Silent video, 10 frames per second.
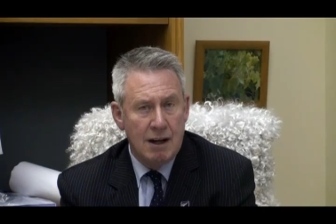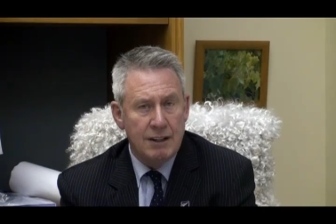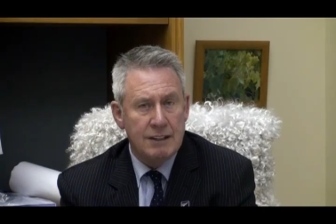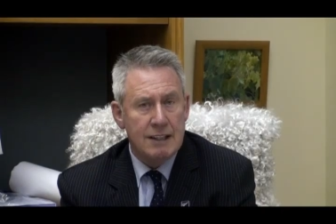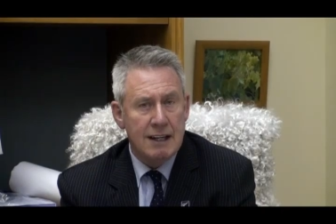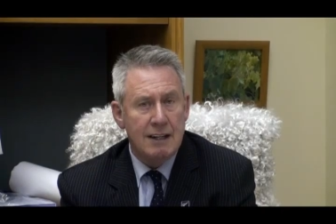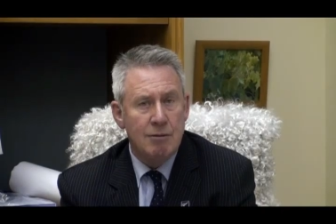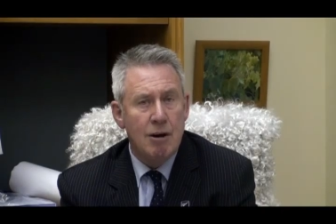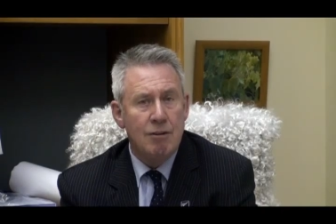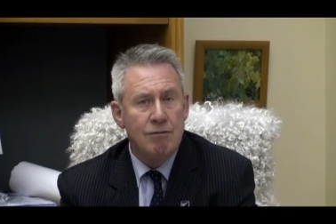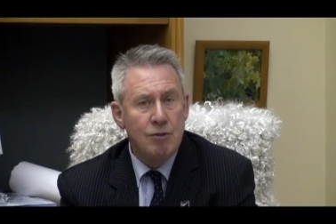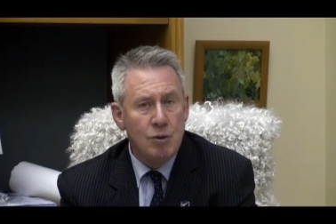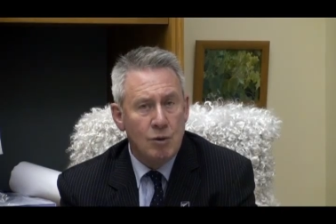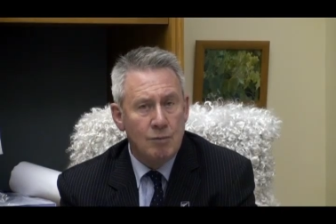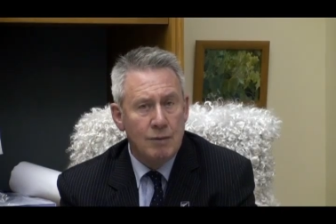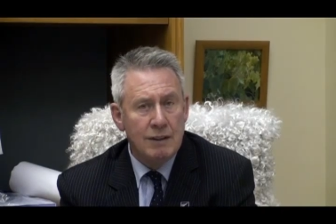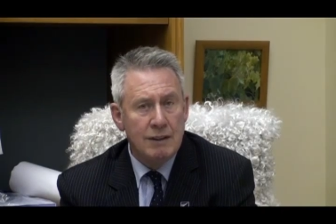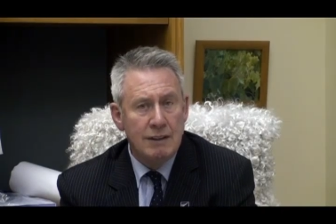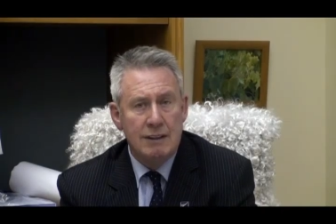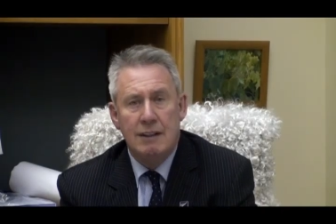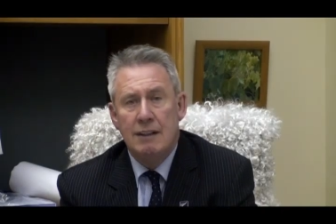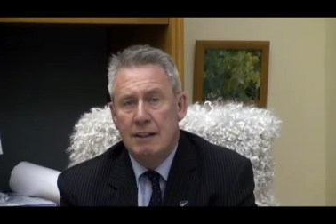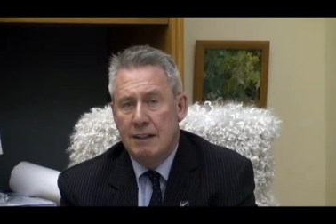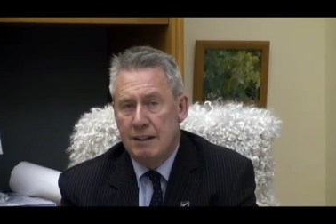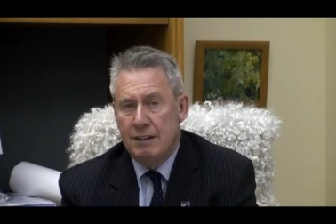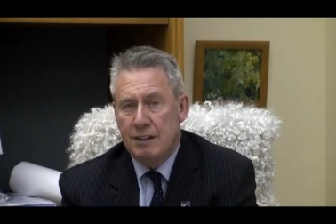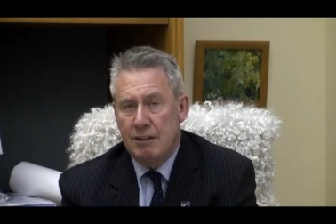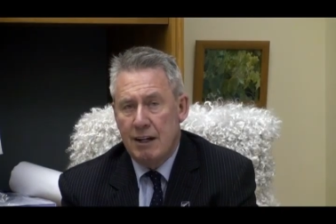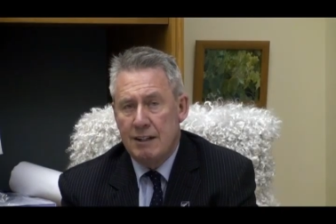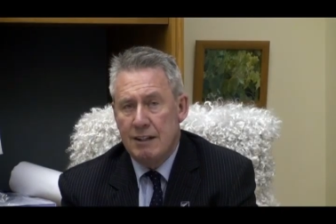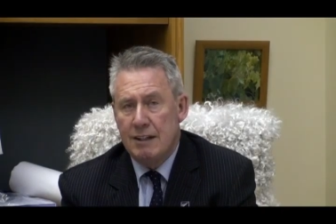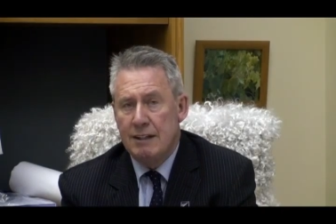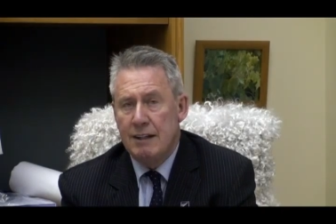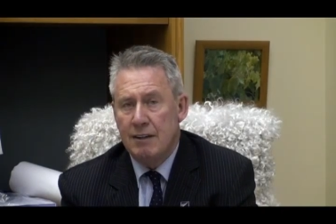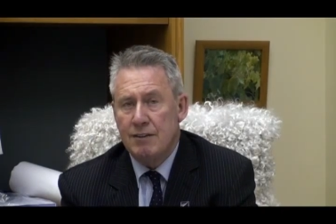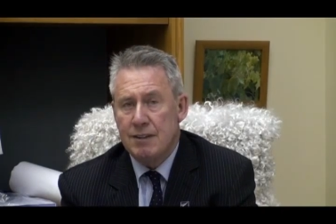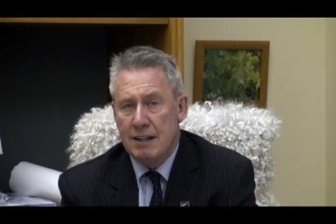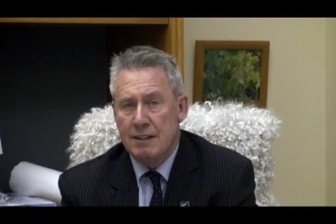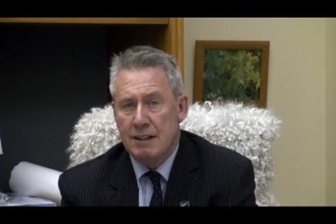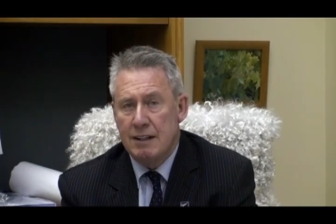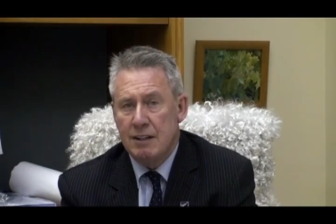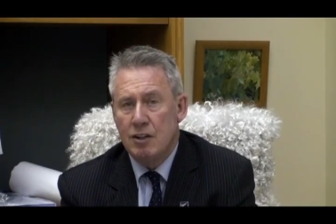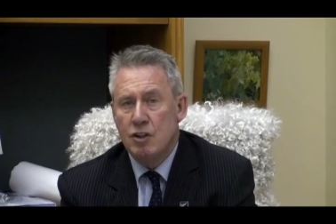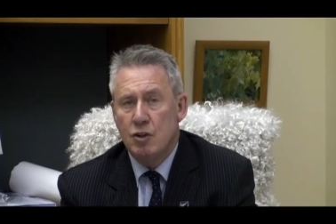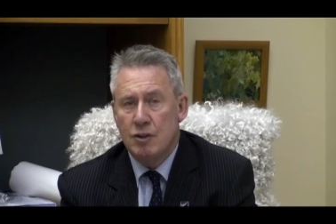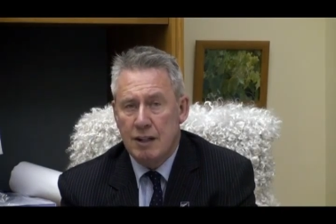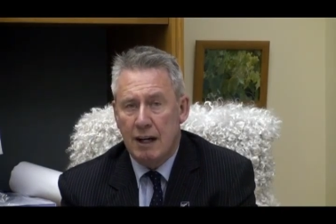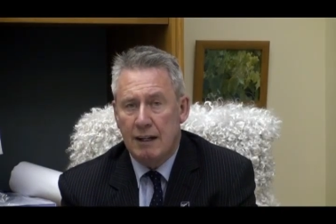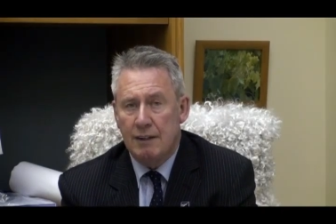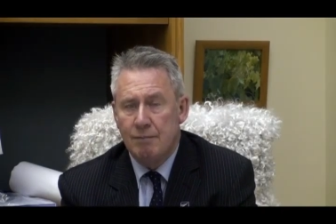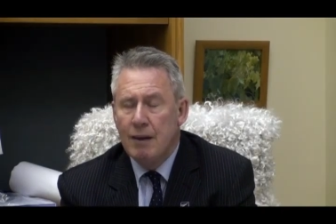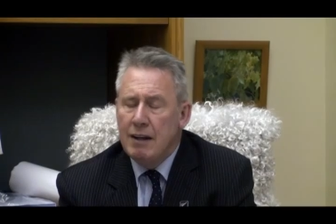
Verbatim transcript: on exactly what form the integrated health centre should take.